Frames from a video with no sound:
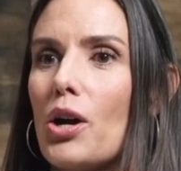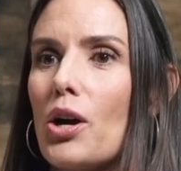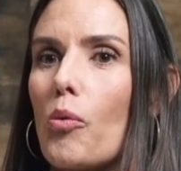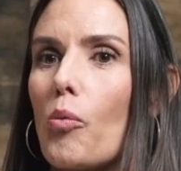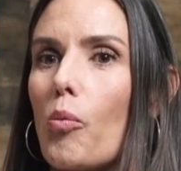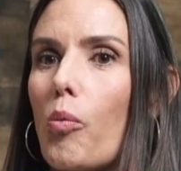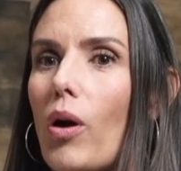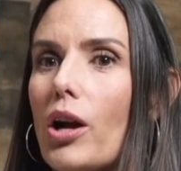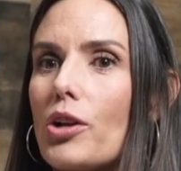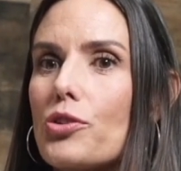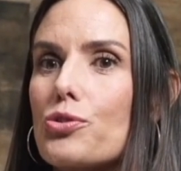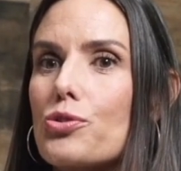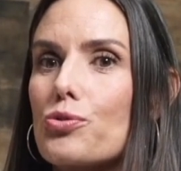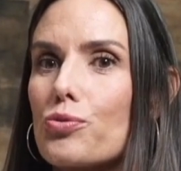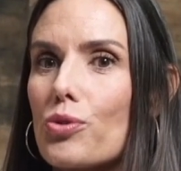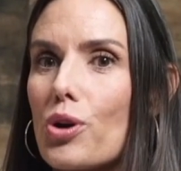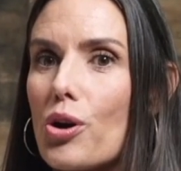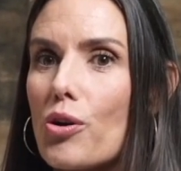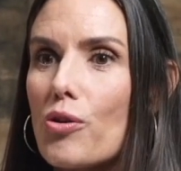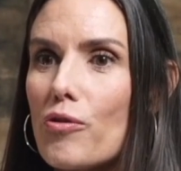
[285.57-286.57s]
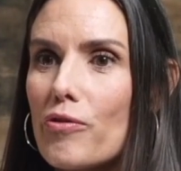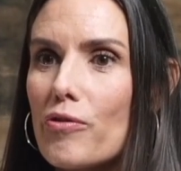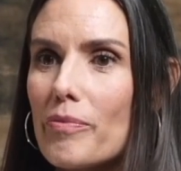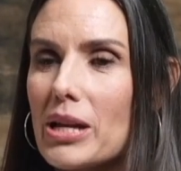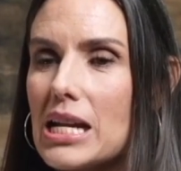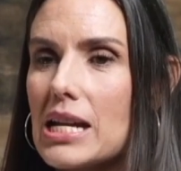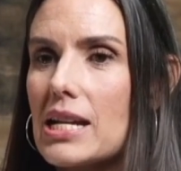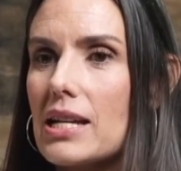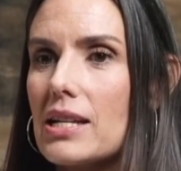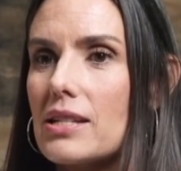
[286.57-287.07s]
what drove
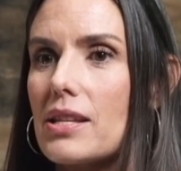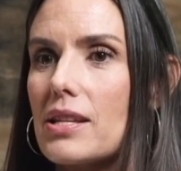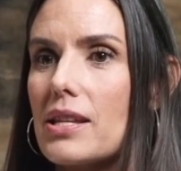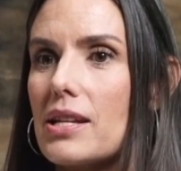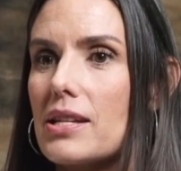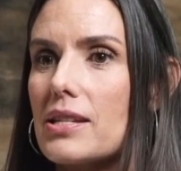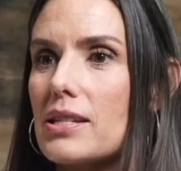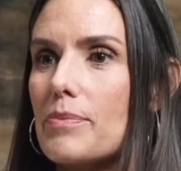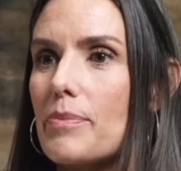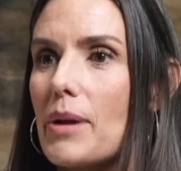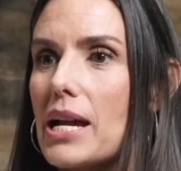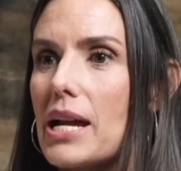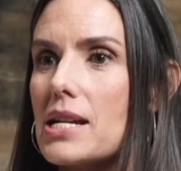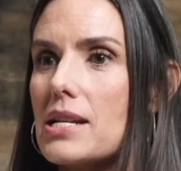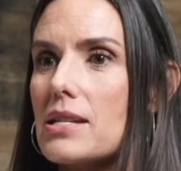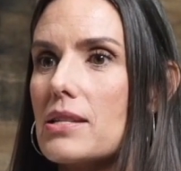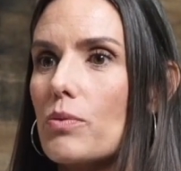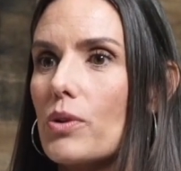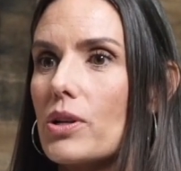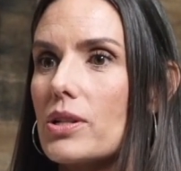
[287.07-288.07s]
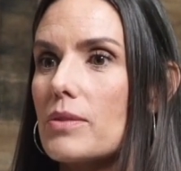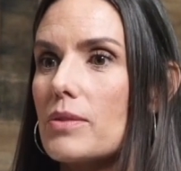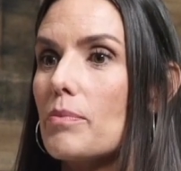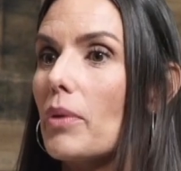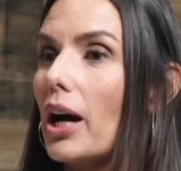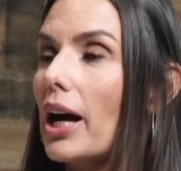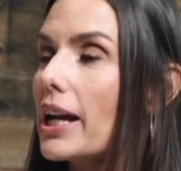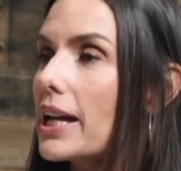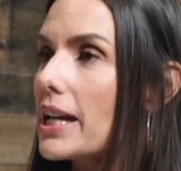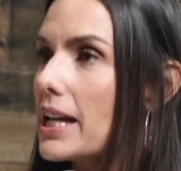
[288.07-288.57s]
me into this space was
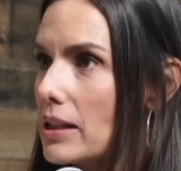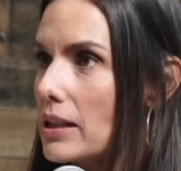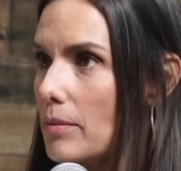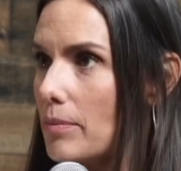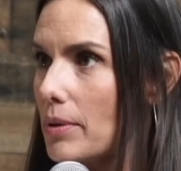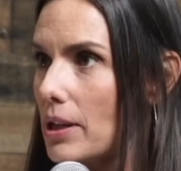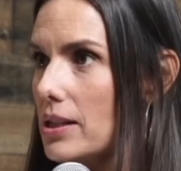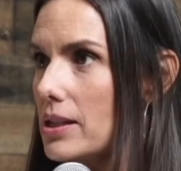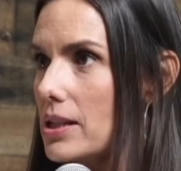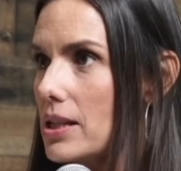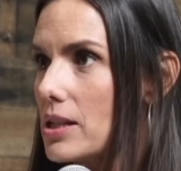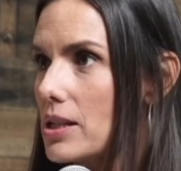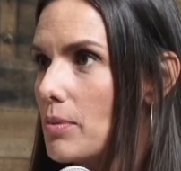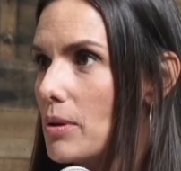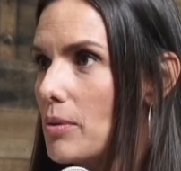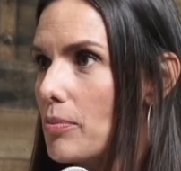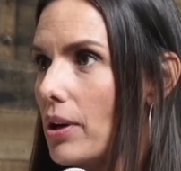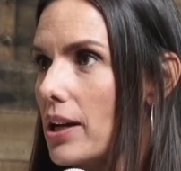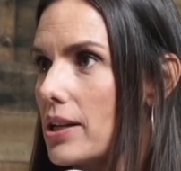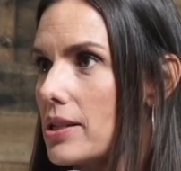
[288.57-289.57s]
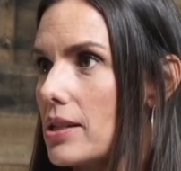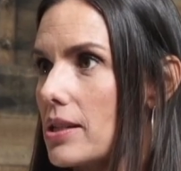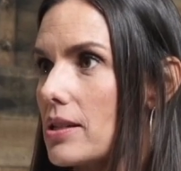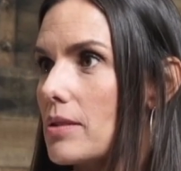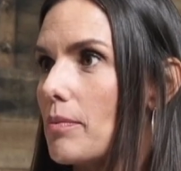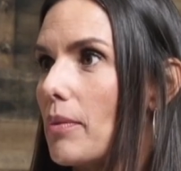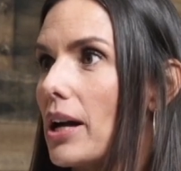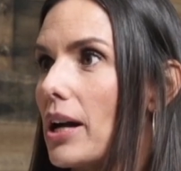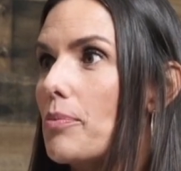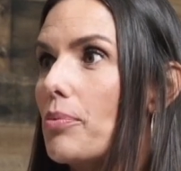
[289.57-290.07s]
my inability to be
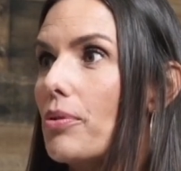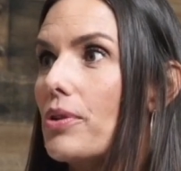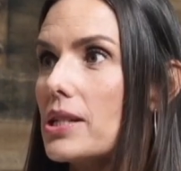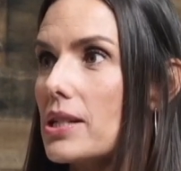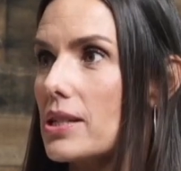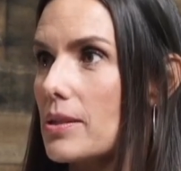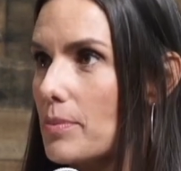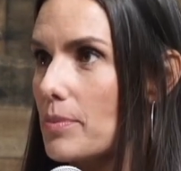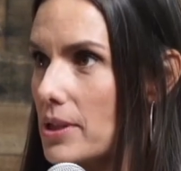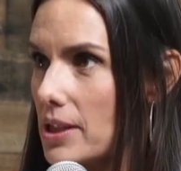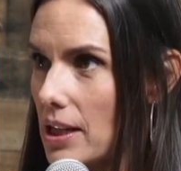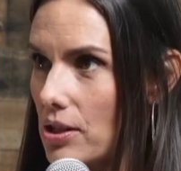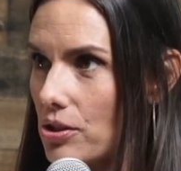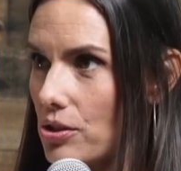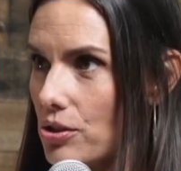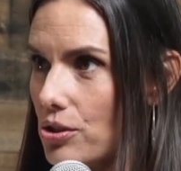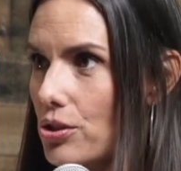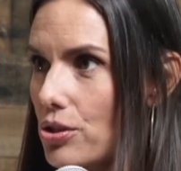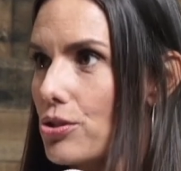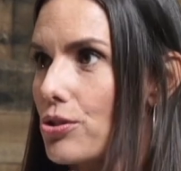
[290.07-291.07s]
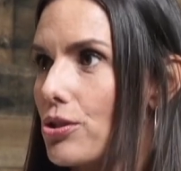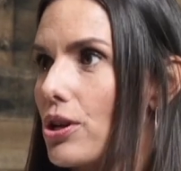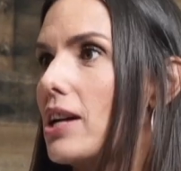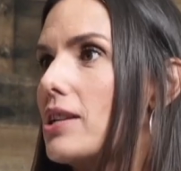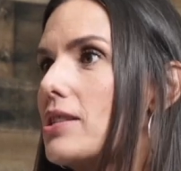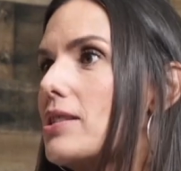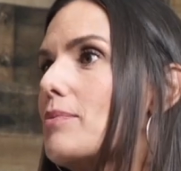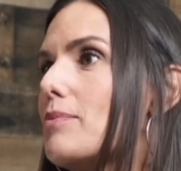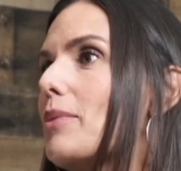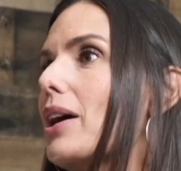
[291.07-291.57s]
present, my predisposition to
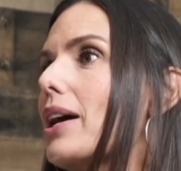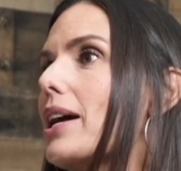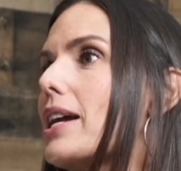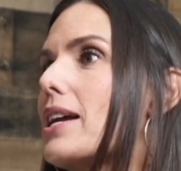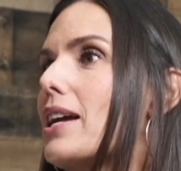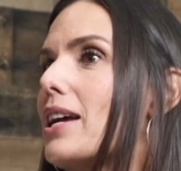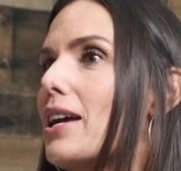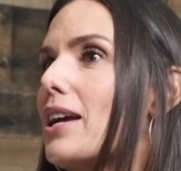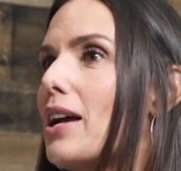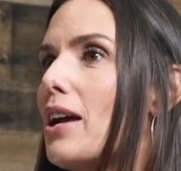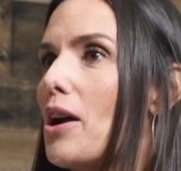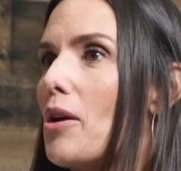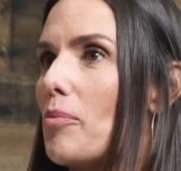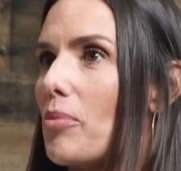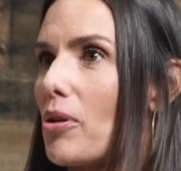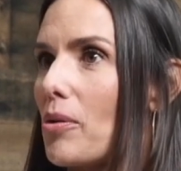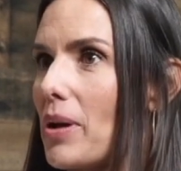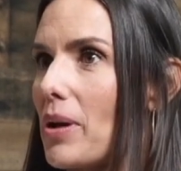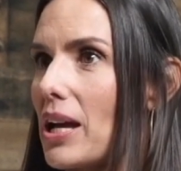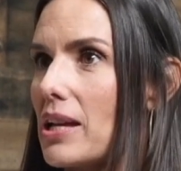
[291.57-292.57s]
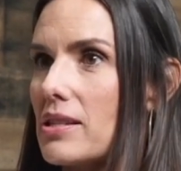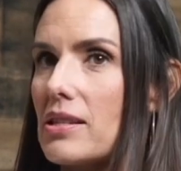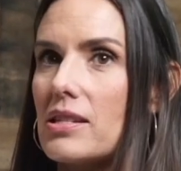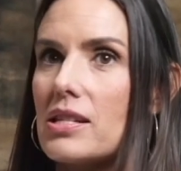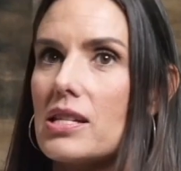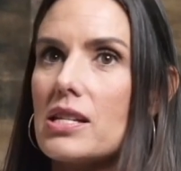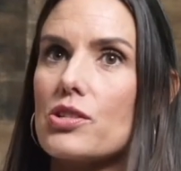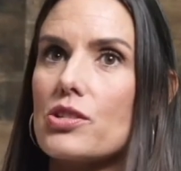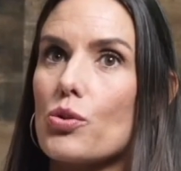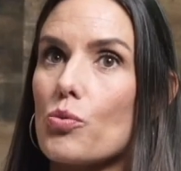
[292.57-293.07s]
stress, my
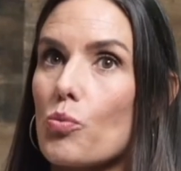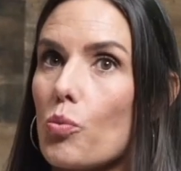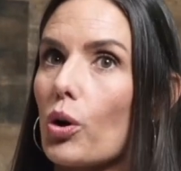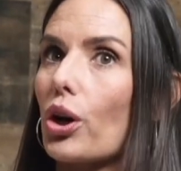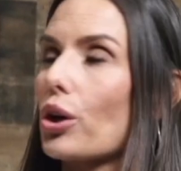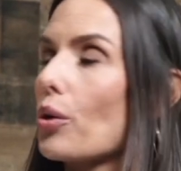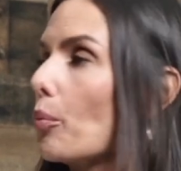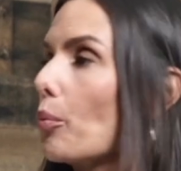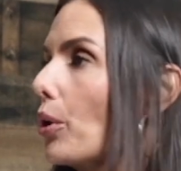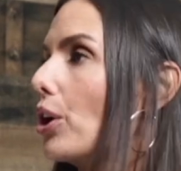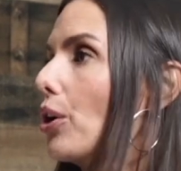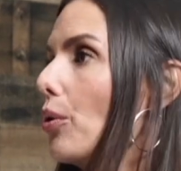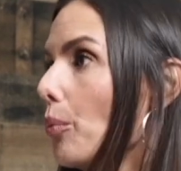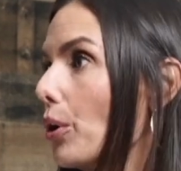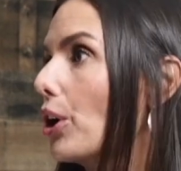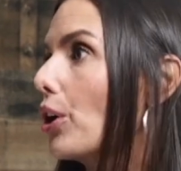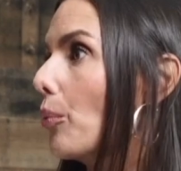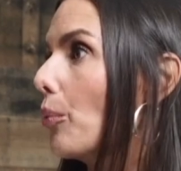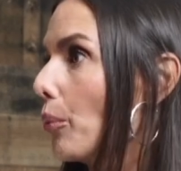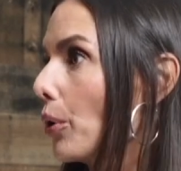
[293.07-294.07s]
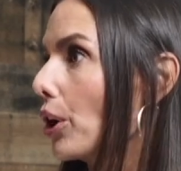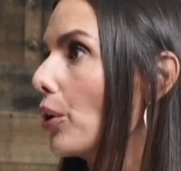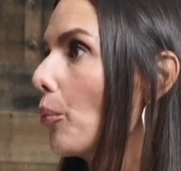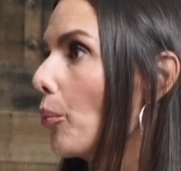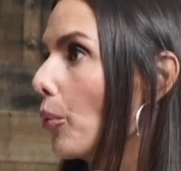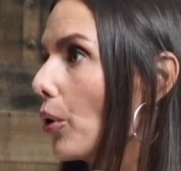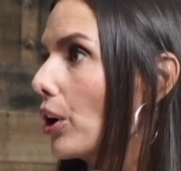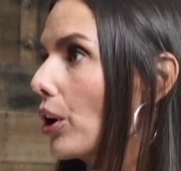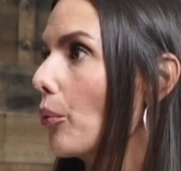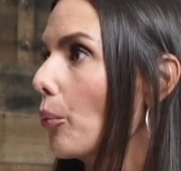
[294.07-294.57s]
propensity to work and work and work and work and
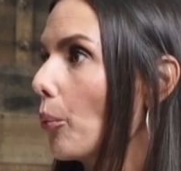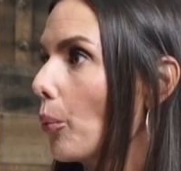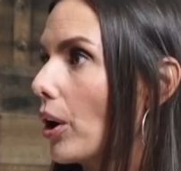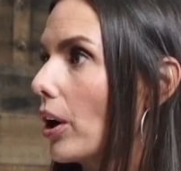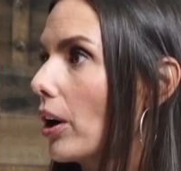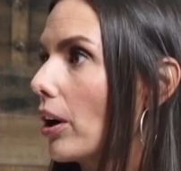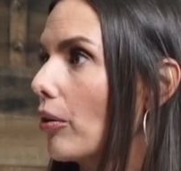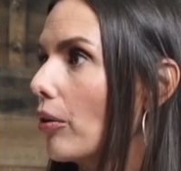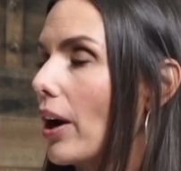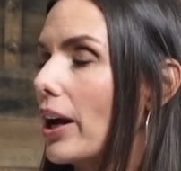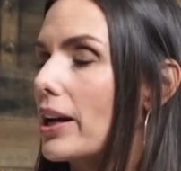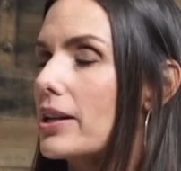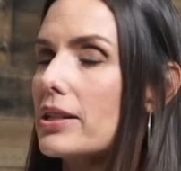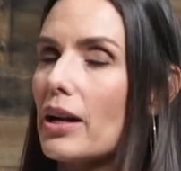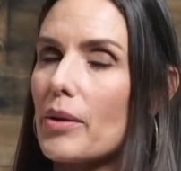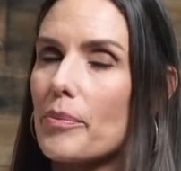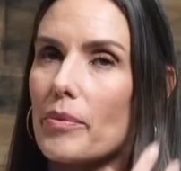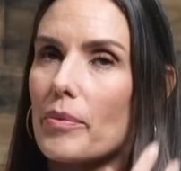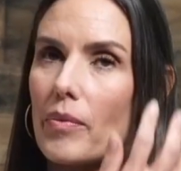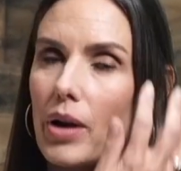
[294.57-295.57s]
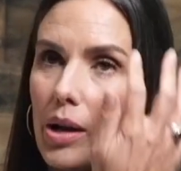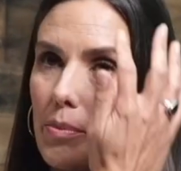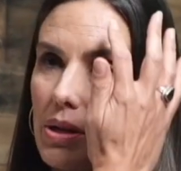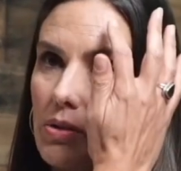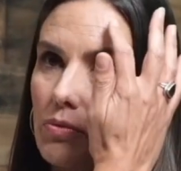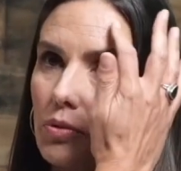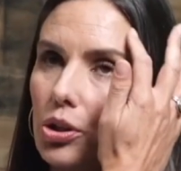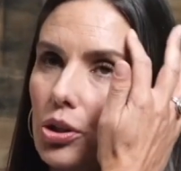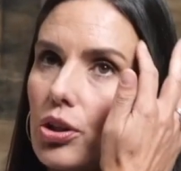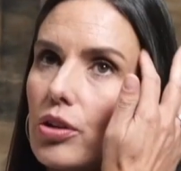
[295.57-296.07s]
work and work, right? I'm
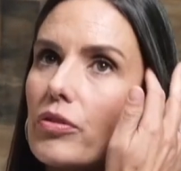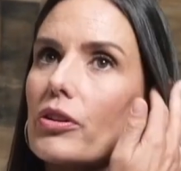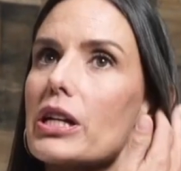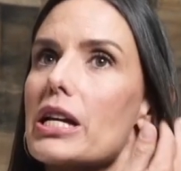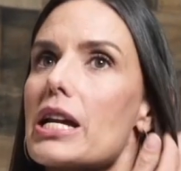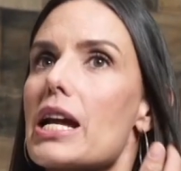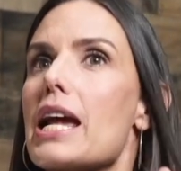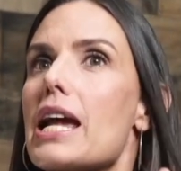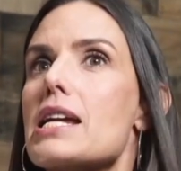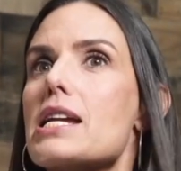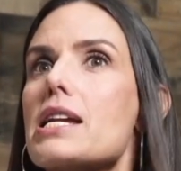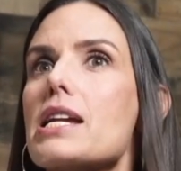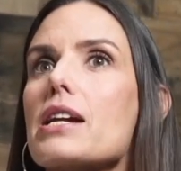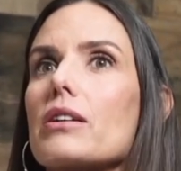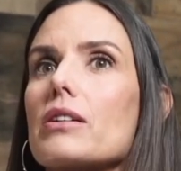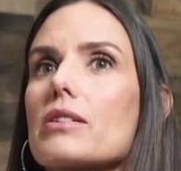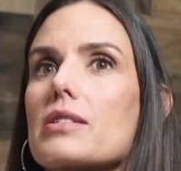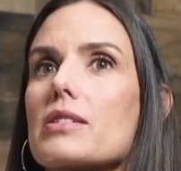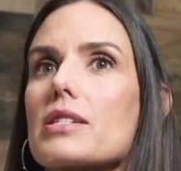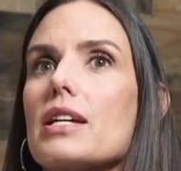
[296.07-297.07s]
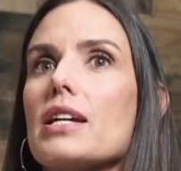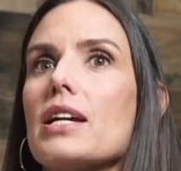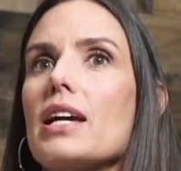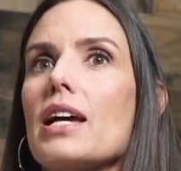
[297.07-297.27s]
in recovery 8 years,